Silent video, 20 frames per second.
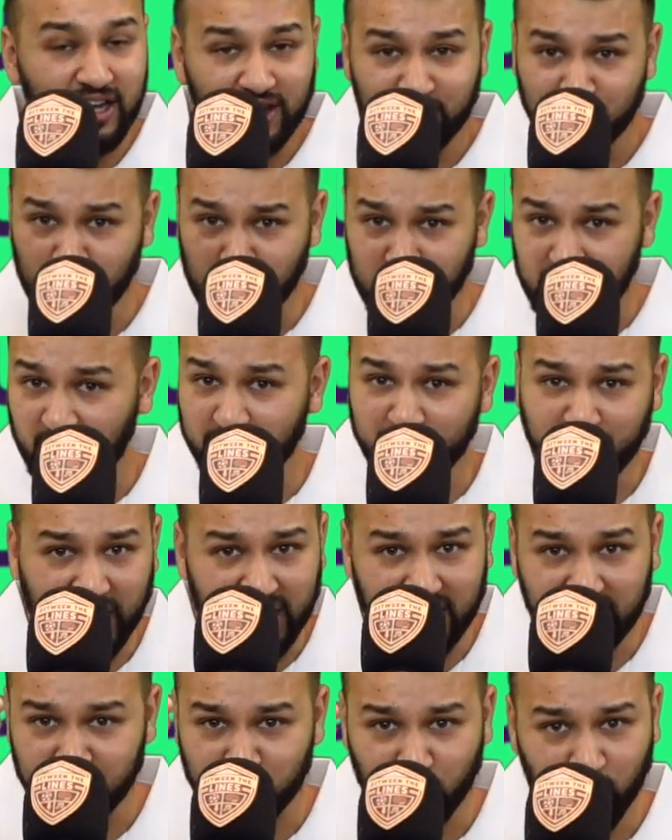Souček
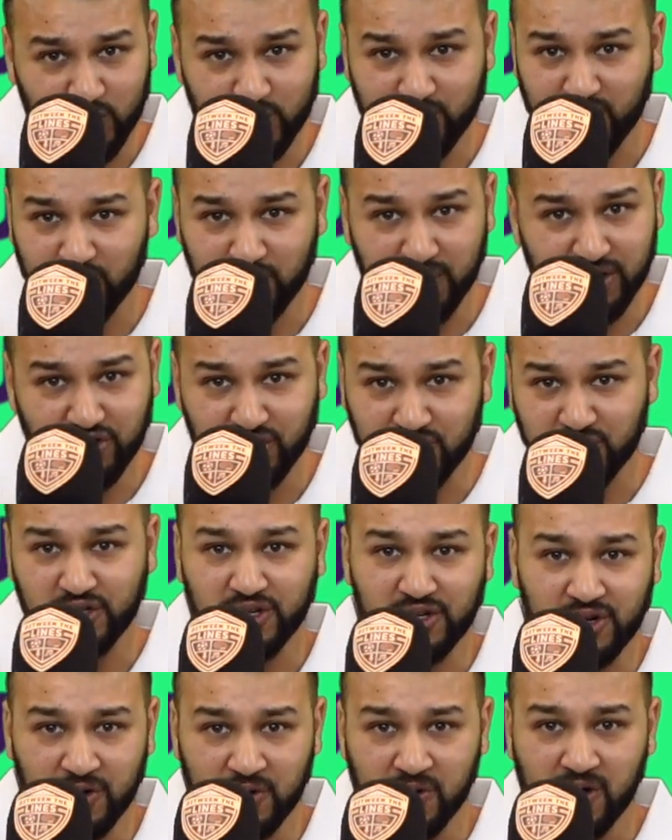barely scores, by the way, just so
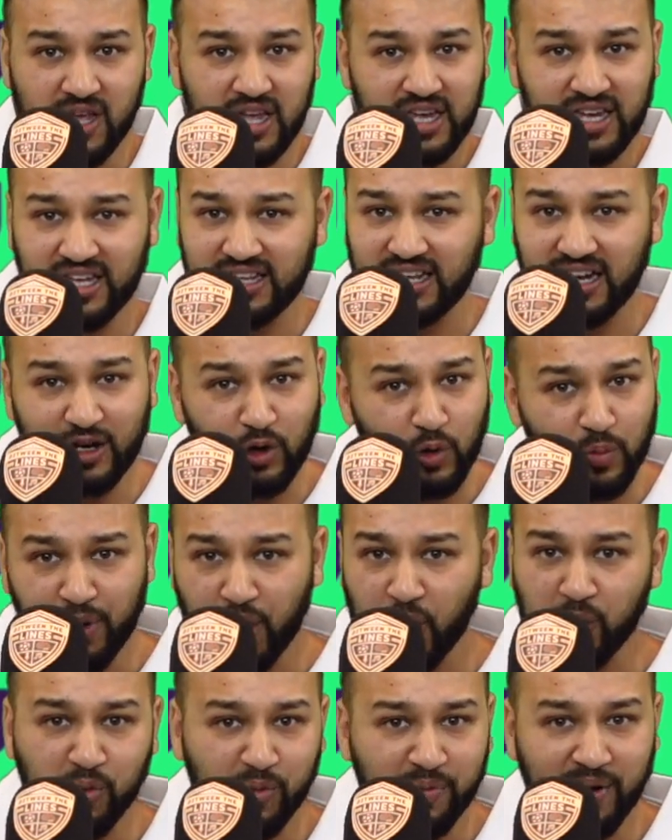you know. He had that little
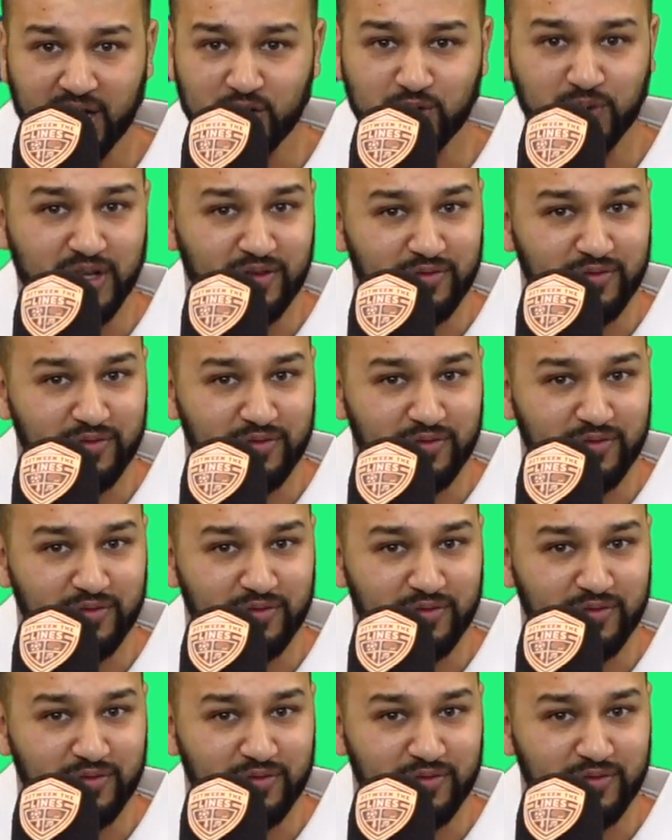purple patch when he